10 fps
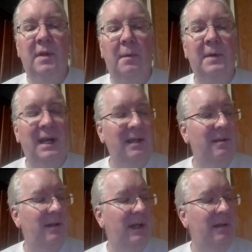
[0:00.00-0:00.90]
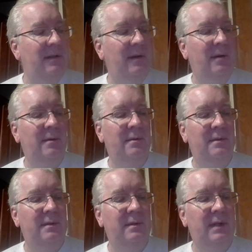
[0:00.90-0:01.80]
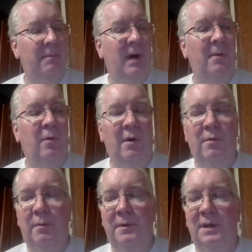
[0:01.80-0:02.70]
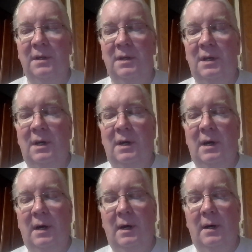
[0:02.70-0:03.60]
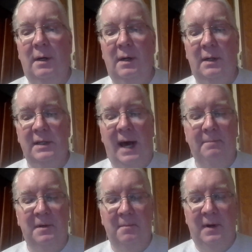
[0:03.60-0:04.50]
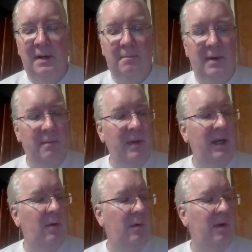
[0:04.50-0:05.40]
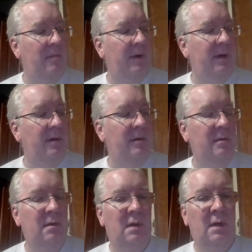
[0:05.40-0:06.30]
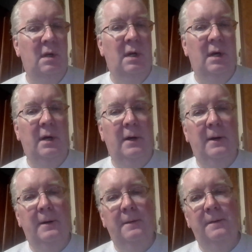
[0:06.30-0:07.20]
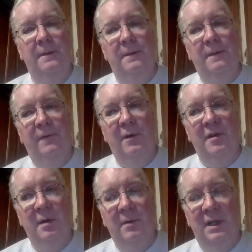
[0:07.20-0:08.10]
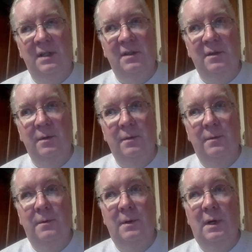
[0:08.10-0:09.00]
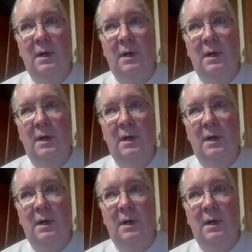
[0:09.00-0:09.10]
someday that my work will be adopted by many horse players. The first thing we need to do